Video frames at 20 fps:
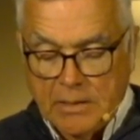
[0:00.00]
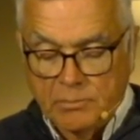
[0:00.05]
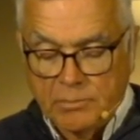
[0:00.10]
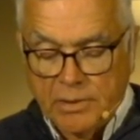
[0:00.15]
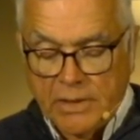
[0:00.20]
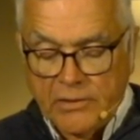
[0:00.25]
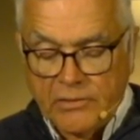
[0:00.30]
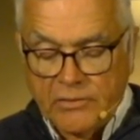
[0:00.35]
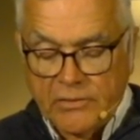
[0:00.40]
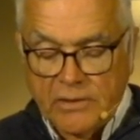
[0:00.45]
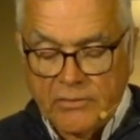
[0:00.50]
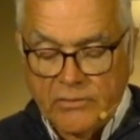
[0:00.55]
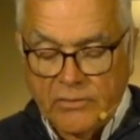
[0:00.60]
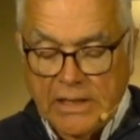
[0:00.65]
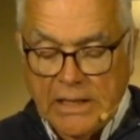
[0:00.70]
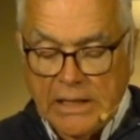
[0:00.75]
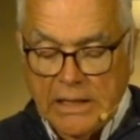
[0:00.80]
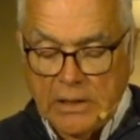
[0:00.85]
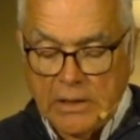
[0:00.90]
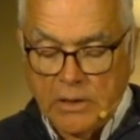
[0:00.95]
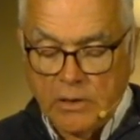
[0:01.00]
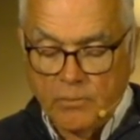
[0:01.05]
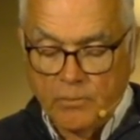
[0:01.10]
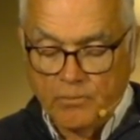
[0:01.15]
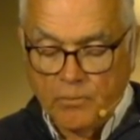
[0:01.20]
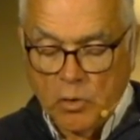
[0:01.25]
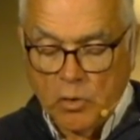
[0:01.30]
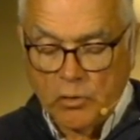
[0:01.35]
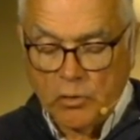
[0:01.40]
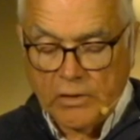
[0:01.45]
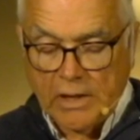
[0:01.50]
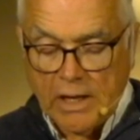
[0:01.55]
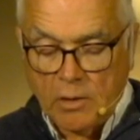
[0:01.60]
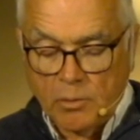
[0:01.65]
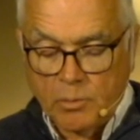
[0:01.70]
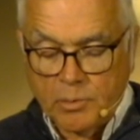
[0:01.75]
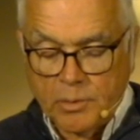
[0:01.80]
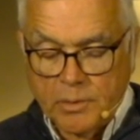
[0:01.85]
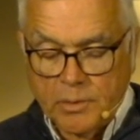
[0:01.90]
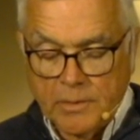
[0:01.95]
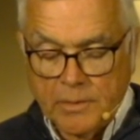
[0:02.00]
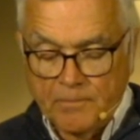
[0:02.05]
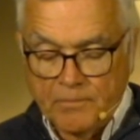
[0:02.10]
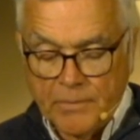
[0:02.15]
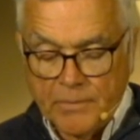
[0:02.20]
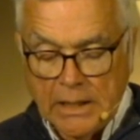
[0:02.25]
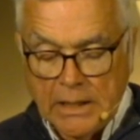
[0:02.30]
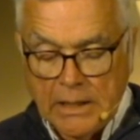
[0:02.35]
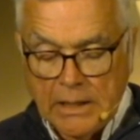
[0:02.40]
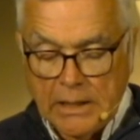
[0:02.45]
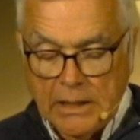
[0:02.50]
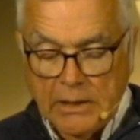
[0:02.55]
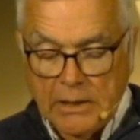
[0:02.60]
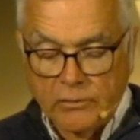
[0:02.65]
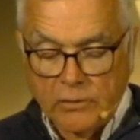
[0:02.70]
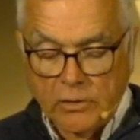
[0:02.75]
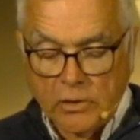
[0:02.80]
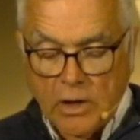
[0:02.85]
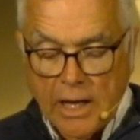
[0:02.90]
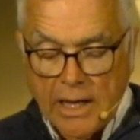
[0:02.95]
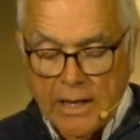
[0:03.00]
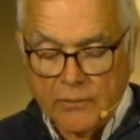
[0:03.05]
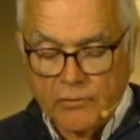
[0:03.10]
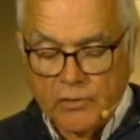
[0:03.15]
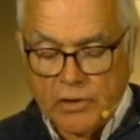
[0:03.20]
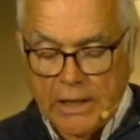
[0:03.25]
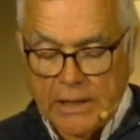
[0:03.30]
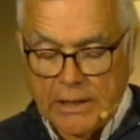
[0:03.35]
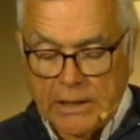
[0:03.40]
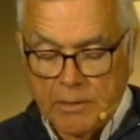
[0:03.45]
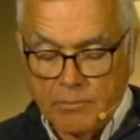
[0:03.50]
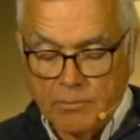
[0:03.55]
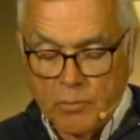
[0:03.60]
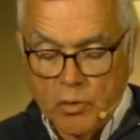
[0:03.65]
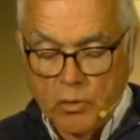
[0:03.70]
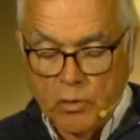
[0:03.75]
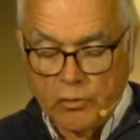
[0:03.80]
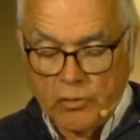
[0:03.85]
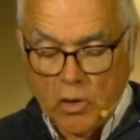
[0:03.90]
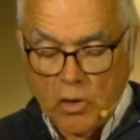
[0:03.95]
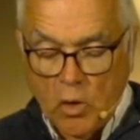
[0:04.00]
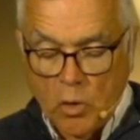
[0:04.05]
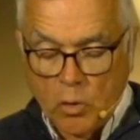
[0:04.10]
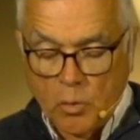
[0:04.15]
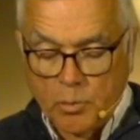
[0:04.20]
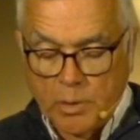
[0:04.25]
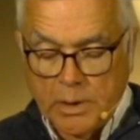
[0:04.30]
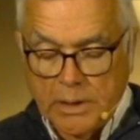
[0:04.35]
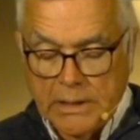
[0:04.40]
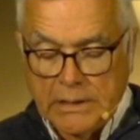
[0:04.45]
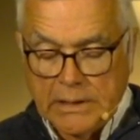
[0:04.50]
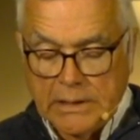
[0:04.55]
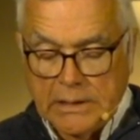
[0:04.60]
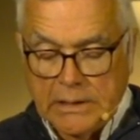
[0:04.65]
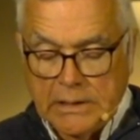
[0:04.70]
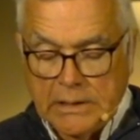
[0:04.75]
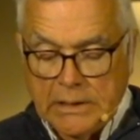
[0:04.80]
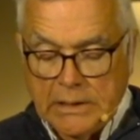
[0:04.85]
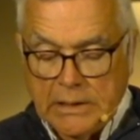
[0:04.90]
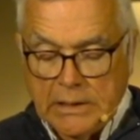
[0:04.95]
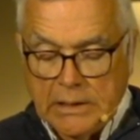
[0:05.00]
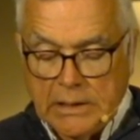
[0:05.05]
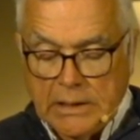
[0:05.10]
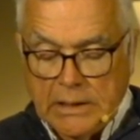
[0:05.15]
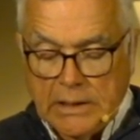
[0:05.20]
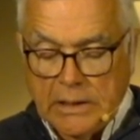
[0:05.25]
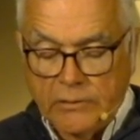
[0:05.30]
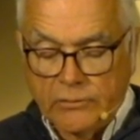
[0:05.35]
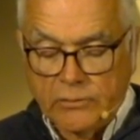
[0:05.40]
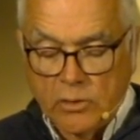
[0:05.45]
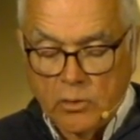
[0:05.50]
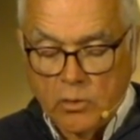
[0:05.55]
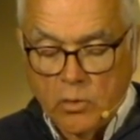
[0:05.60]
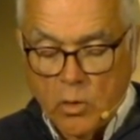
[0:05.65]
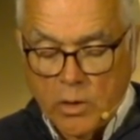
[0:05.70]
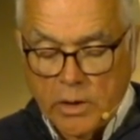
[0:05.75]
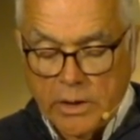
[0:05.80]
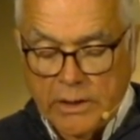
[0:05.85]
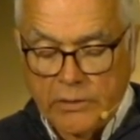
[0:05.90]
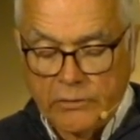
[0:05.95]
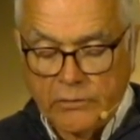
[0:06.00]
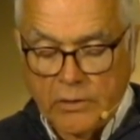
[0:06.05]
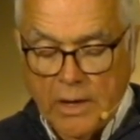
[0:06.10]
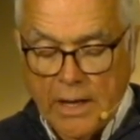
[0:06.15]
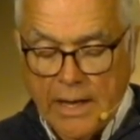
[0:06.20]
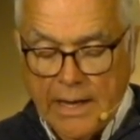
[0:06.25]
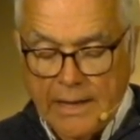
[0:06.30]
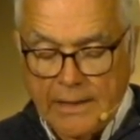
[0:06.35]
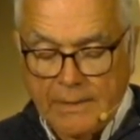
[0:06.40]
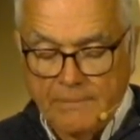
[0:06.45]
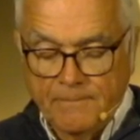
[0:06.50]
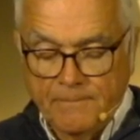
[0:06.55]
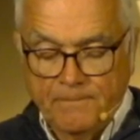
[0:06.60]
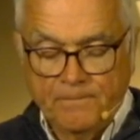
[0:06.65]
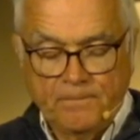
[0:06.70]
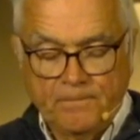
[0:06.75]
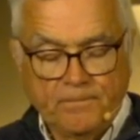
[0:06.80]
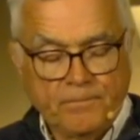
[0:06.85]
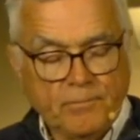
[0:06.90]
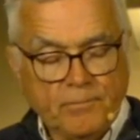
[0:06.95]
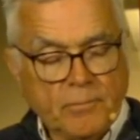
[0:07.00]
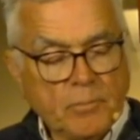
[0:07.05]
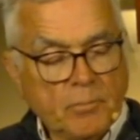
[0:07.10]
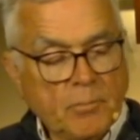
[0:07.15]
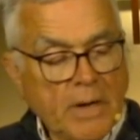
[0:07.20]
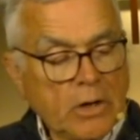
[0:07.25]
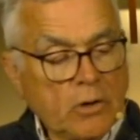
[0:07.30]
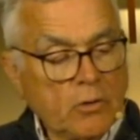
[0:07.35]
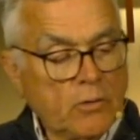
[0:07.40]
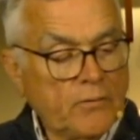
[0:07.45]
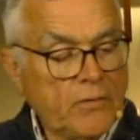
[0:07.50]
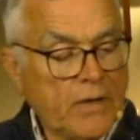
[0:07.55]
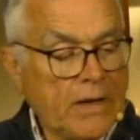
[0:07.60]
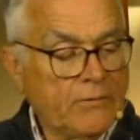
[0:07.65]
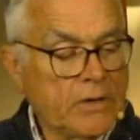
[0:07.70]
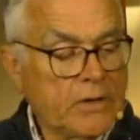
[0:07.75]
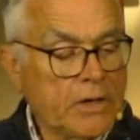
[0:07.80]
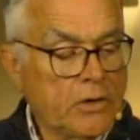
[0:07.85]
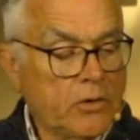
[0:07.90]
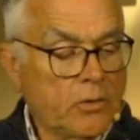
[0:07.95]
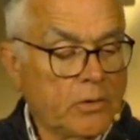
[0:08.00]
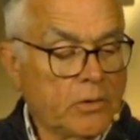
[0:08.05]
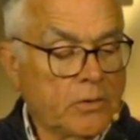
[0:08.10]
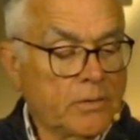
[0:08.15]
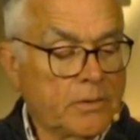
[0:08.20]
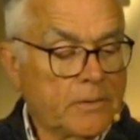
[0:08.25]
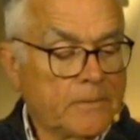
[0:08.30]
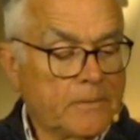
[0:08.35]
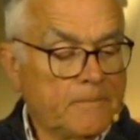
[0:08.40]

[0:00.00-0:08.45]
Blessed is he whose help is the God of Jacob, whose hope is the Lord his God, maker of heaven and earth.